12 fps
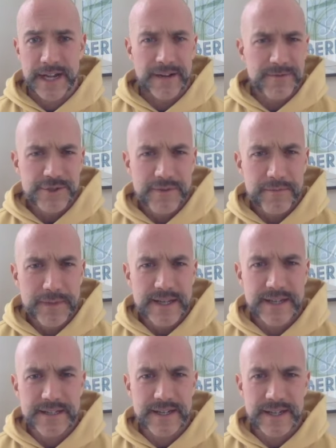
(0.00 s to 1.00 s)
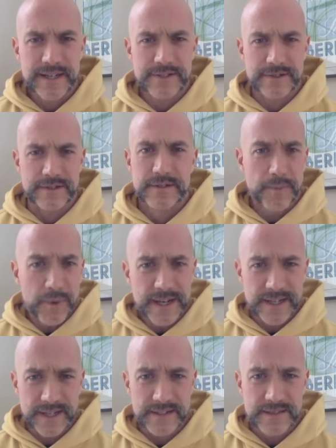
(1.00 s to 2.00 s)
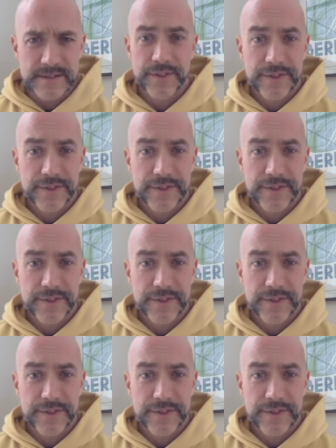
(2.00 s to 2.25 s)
How would you even begin to answer? The point is,